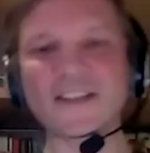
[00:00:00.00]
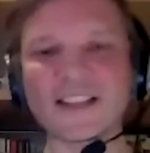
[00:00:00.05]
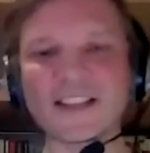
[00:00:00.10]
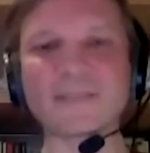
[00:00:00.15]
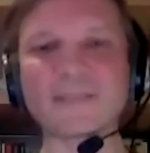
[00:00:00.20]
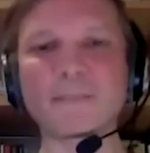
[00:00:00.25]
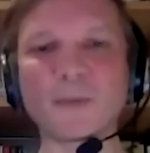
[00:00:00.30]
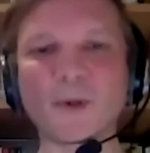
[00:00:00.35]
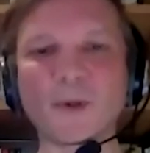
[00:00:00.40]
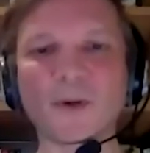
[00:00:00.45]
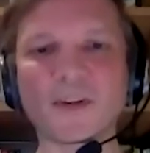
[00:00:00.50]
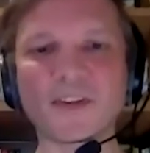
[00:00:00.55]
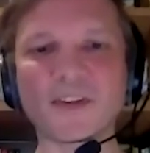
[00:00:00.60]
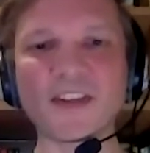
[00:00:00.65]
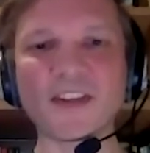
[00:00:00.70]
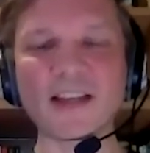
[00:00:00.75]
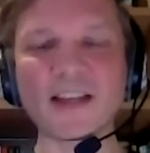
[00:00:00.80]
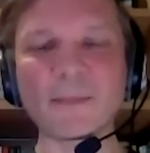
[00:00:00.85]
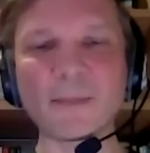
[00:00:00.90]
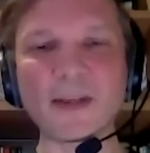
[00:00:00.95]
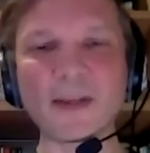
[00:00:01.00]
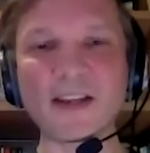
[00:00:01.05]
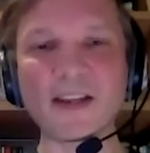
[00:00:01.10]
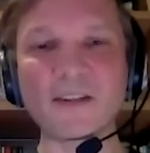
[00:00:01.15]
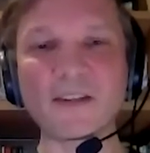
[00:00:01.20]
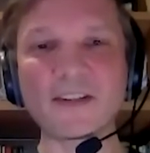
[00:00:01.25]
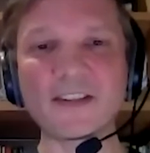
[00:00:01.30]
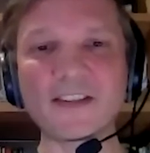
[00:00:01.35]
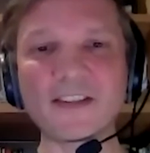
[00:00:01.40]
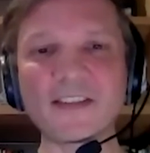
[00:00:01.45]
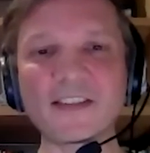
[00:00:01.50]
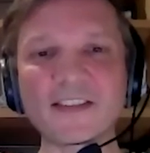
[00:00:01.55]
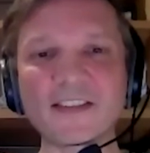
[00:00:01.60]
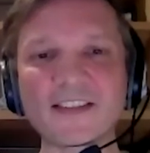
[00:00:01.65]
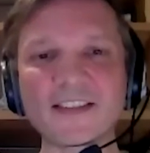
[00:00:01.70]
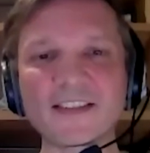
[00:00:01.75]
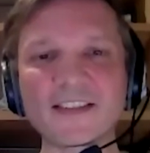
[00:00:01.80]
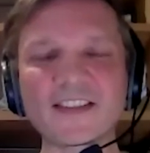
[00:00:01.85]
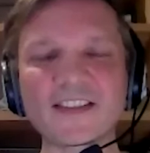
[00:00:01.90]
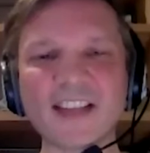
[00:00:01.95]
this book, they appear in
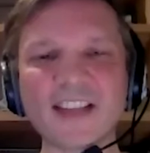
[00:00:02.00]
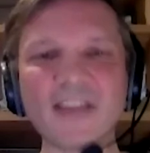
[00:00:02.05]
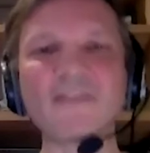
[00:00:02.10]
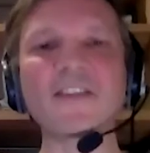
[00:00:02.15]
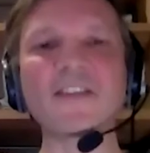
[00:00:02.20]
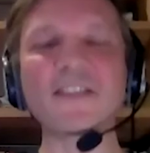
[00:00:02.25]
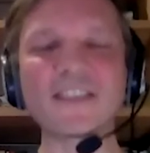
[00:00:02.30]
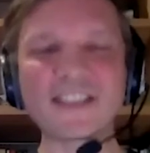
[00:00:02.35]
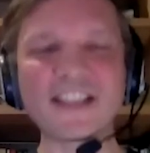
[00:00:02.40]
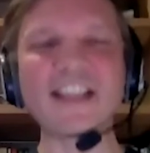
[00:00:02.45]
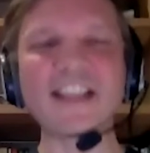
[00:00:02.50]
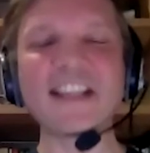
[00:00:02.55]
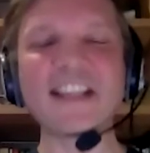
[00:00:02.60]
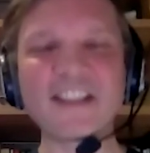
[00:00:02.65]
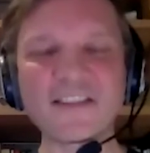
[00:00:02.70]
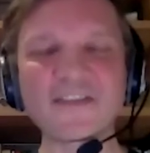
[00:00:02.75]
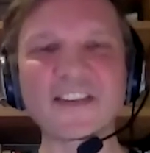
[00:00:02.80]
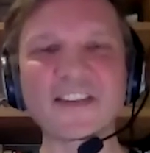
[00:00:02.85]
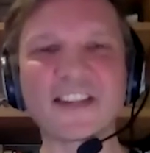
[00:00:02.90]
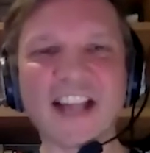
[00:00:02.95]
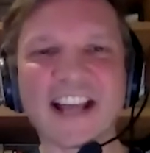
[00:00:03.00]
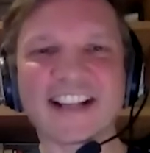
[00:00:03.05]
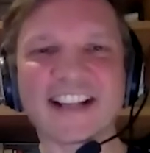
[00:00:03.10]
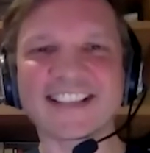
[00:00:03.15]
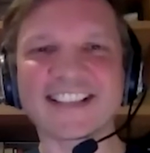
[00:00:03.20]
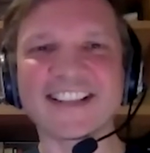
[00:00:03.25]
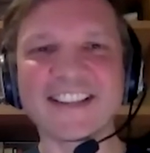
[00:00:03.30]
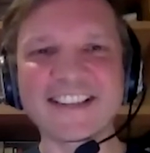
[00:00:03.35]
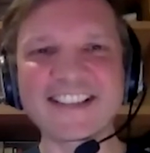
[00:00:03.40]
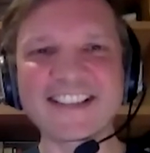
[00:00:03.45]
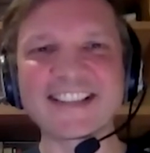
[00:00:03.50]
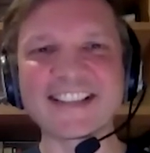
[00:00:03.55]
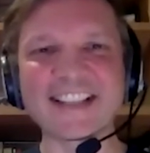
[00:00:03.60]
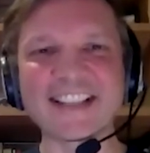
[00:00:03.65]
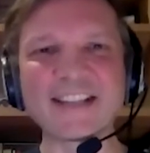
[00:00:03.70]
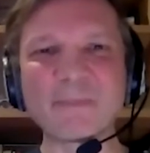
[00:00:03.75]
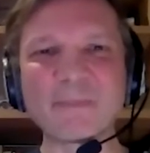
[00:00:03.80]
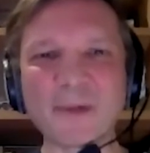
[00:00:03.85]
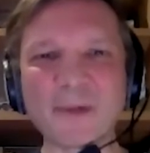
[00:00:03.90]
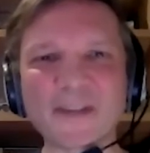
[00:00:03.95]
17 of the next
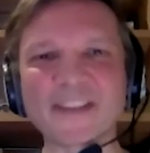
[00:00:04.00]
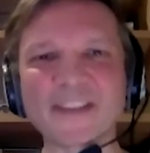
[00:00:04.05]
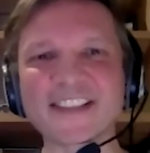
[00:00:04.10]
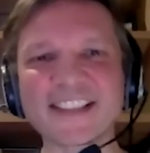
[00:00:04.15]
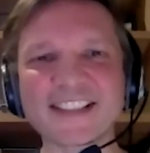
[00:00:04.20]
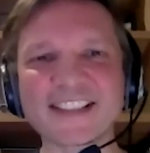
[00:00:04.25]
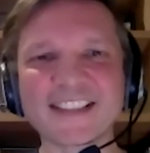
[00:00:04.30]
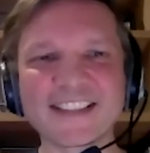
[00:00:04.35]
19 books.